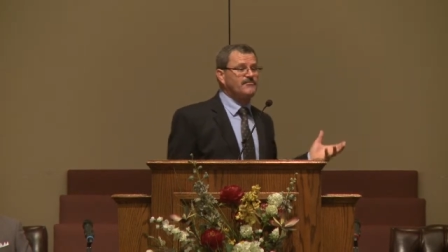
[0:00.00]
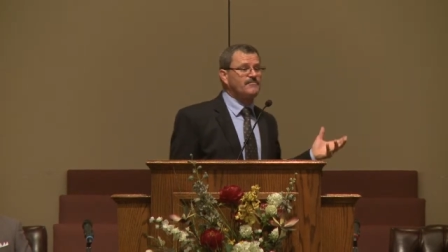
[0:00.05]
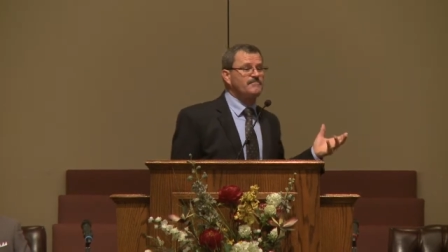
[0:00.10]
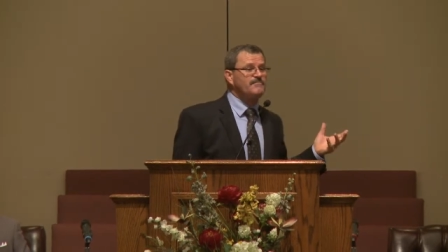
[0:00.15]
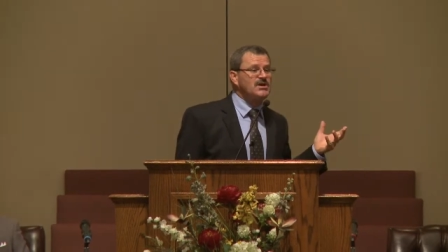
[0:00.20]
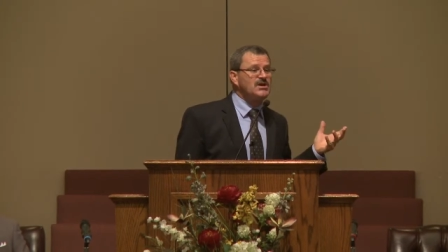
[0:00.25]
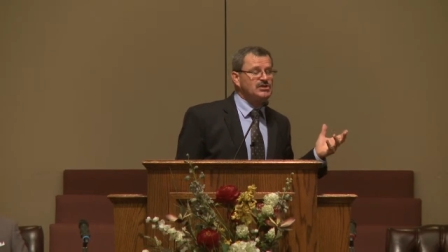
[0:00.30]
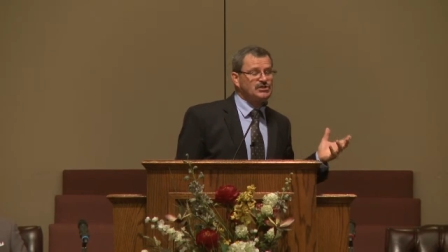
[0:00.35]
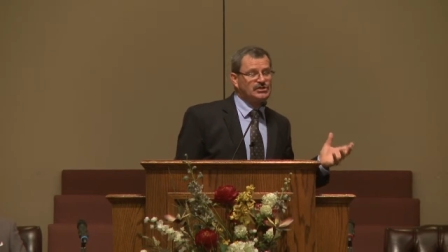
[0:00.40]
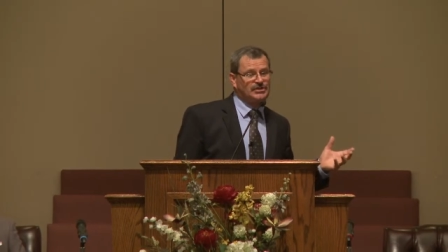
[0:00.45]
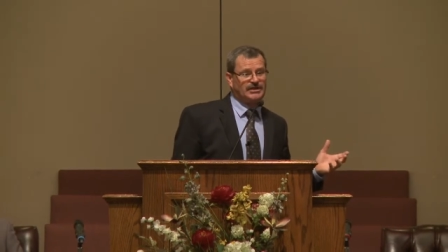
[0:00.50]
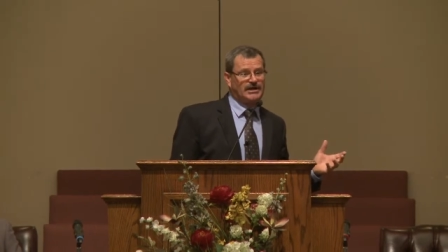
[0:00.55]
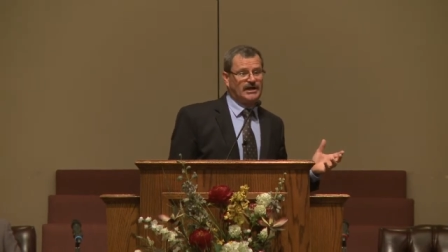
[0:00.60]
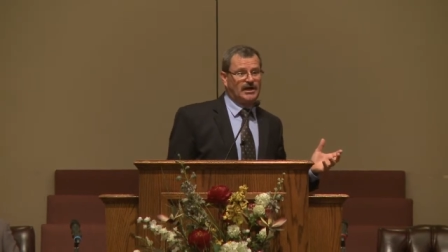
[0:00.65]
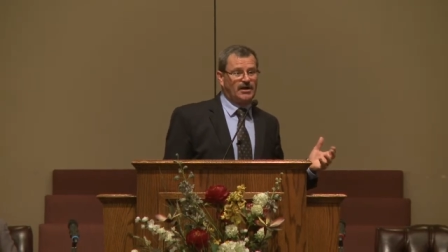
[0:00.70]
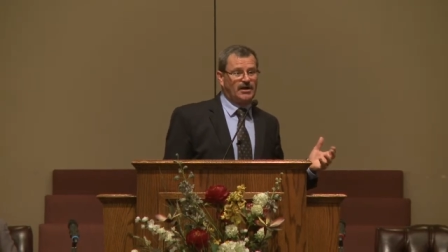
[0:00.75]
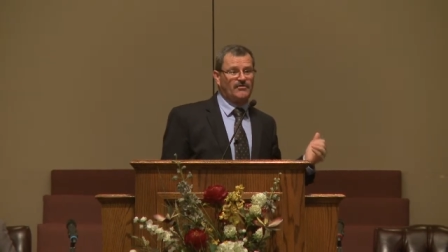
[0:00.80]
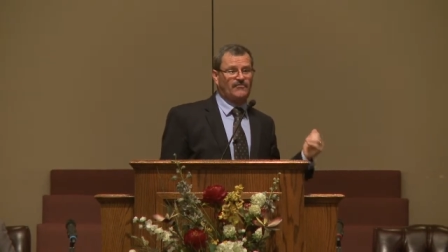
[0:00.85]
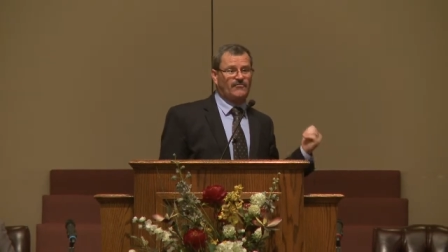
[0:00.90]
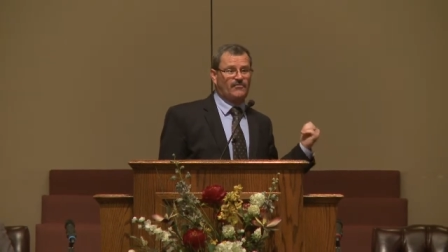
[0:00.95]

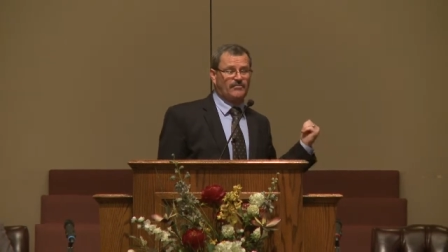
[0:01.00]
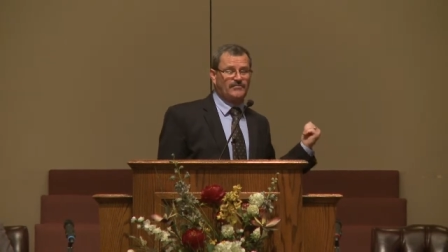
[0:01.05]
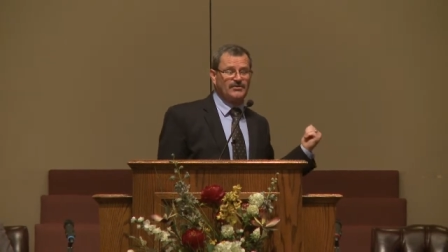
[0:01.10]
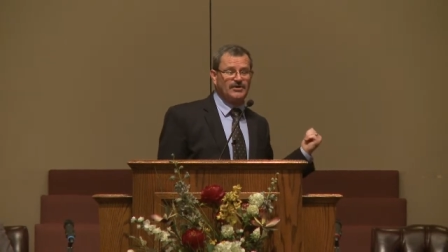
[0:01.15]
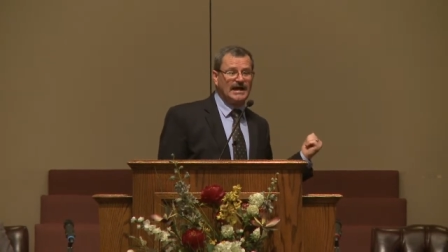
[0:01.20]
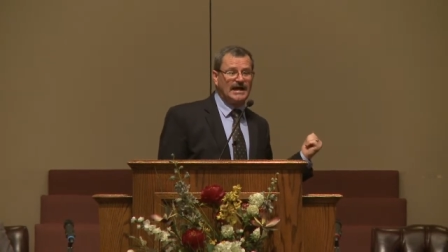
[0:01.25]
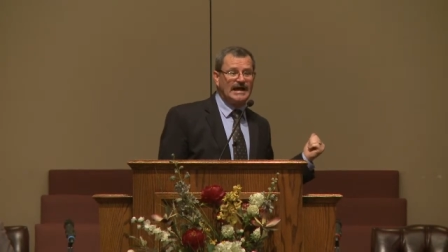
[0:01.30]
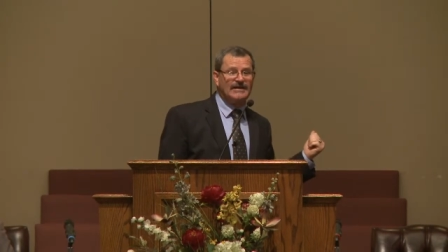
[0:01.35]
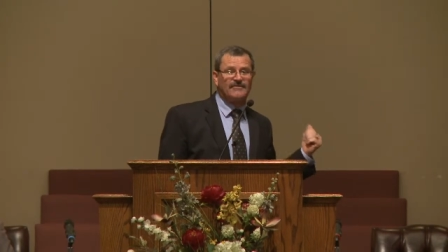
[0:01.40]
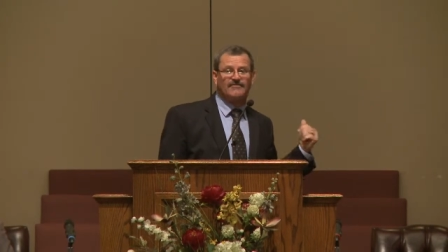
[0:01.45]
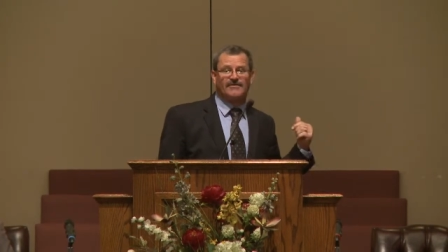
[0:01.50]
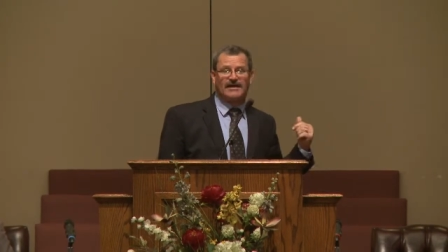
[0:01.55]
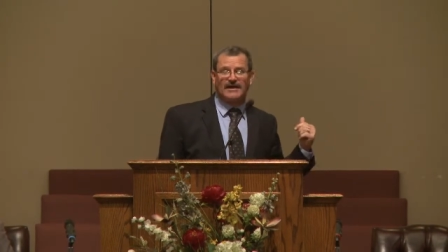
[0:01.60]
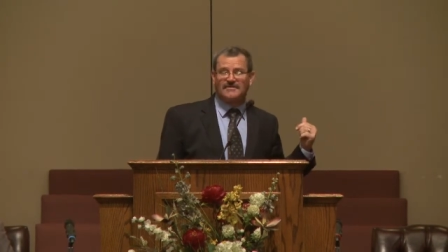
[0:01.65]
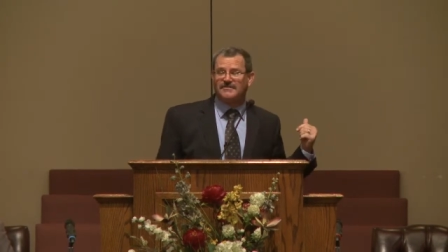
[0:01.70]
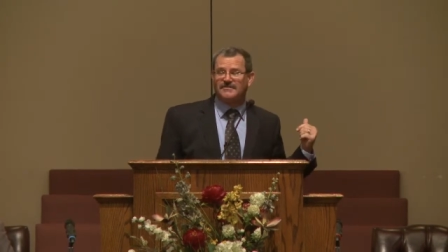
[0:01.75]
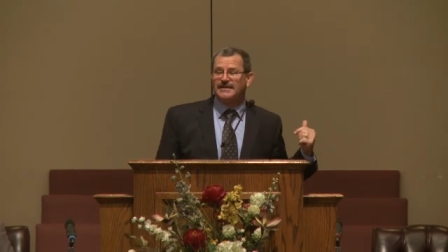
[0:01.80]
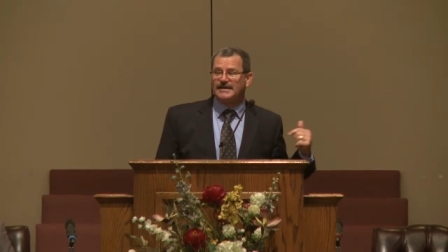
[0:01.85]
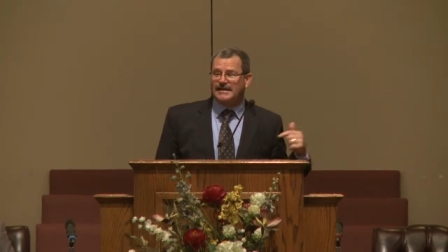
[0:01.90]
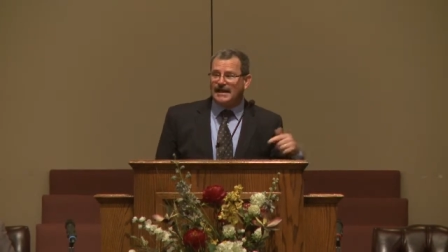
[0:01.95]
missionaries from the United
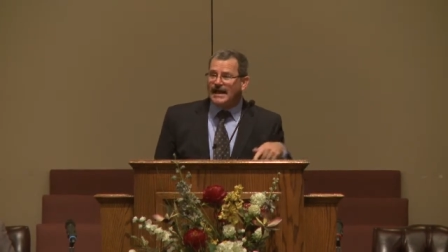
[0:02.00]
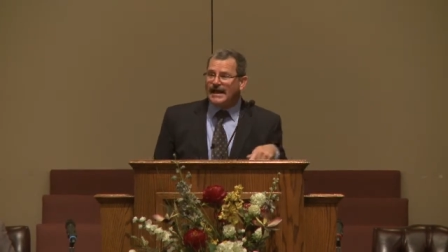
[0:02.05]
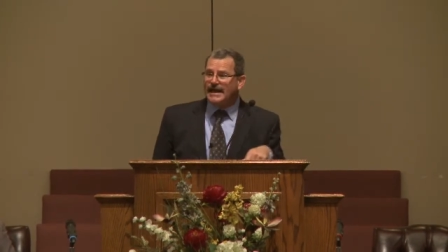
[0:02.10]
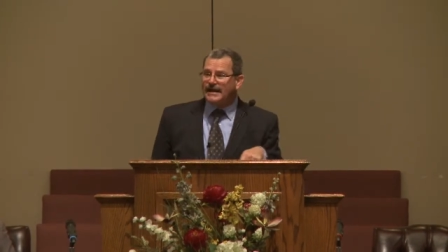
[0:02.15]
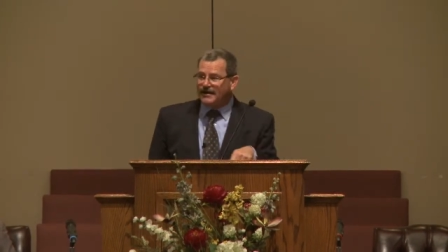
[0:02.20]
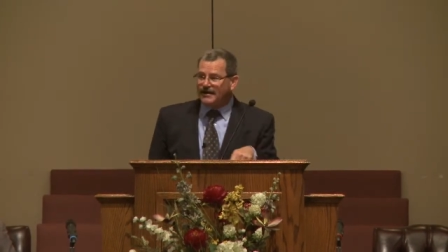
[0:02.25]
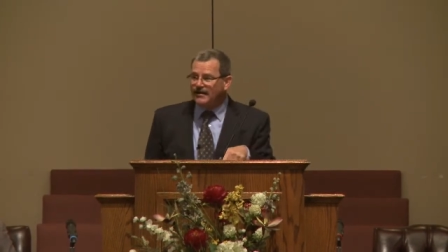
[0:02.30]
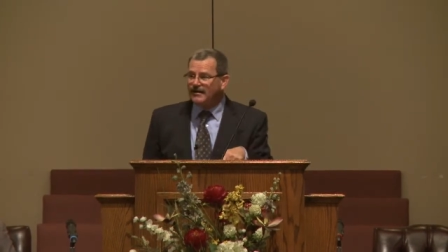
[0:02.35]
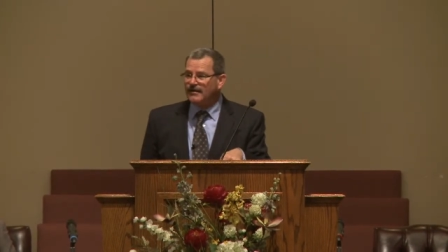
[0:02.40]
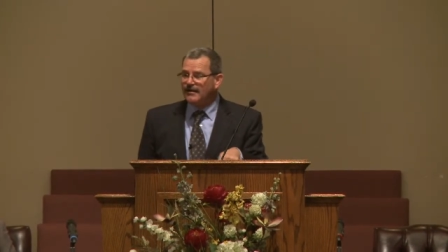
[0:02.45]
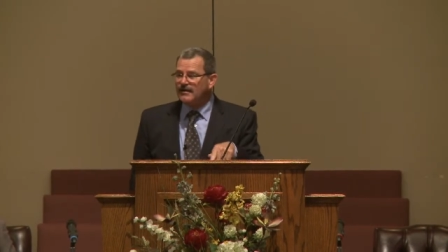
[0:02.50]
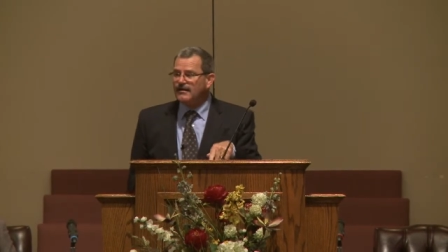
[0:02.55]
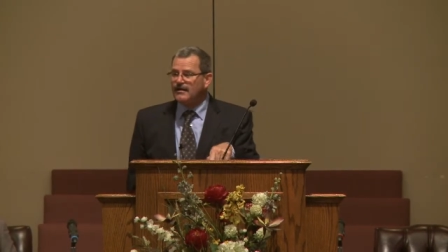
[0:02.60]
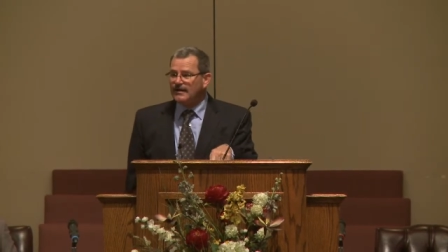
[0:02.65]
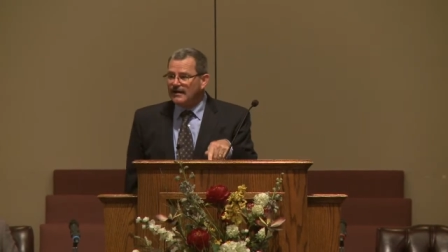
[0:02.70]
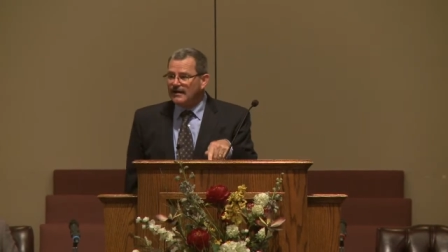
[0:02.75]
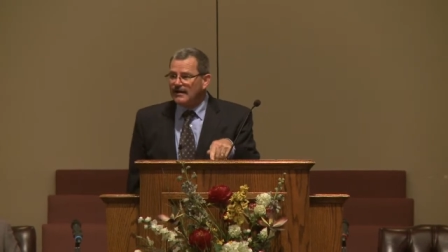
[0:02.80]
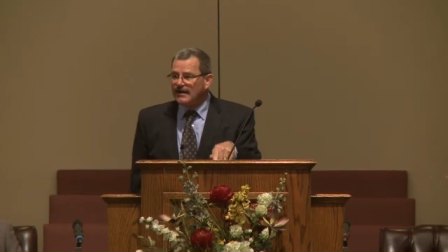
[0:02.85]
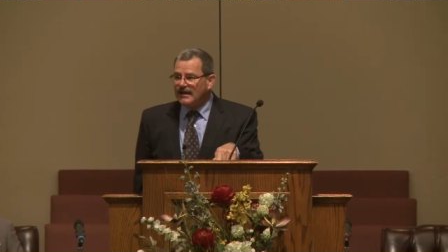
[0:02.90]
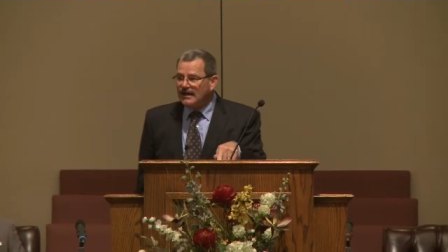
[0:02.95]
States and Canada
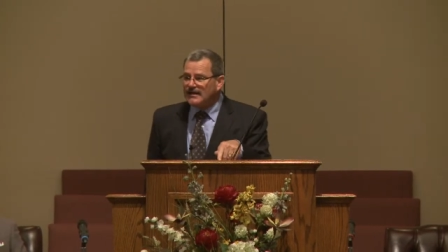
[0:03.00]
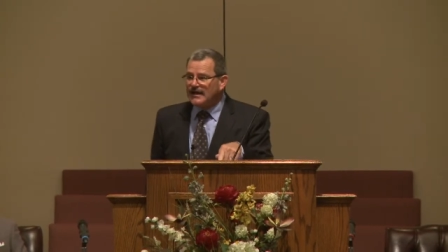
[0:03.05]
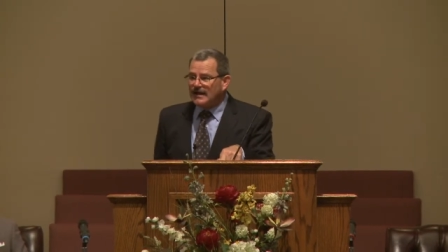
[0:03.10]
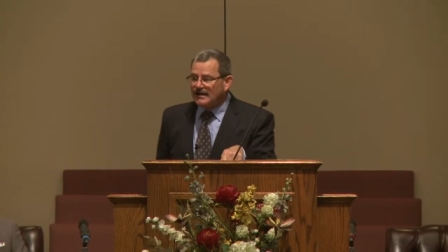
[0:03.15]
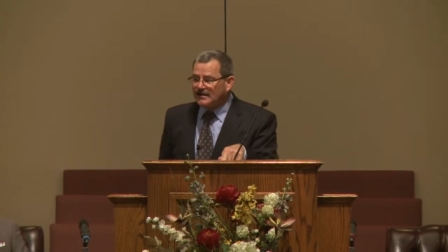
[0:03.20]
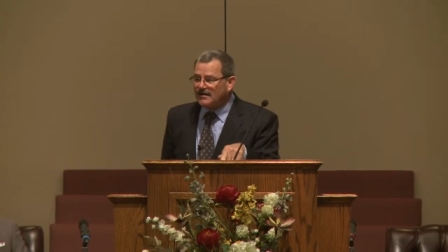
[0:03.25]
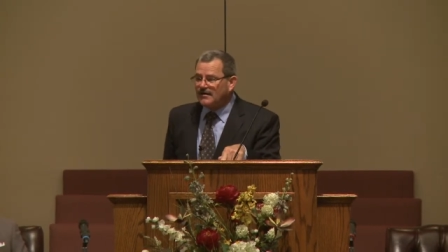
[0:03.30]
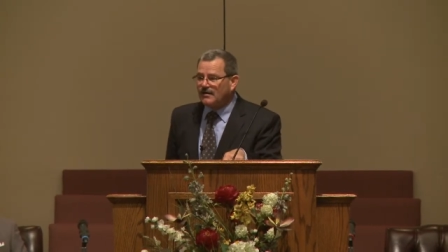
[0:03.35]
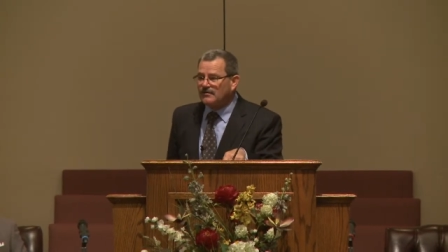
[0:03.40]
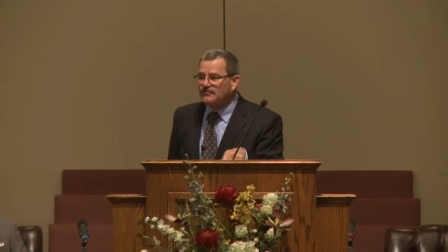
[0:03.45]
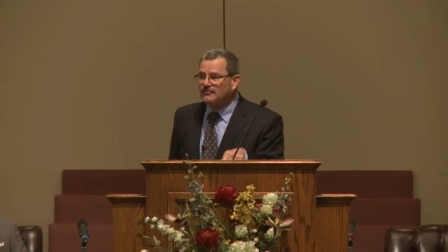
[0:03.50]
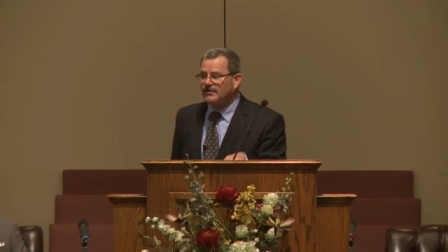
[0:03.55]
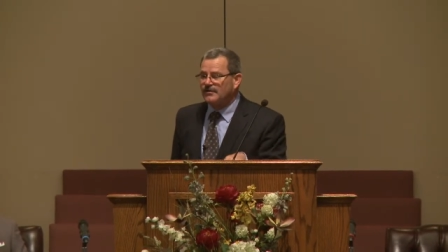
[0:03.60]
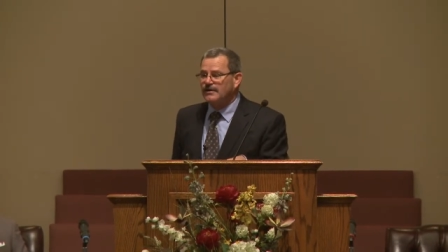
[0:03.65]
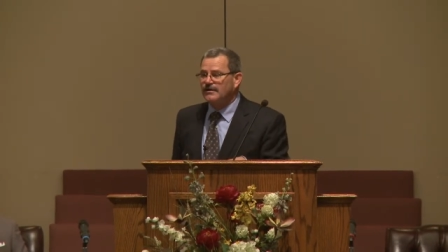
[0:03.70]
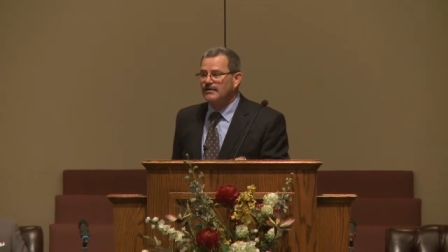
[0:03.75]
in that country.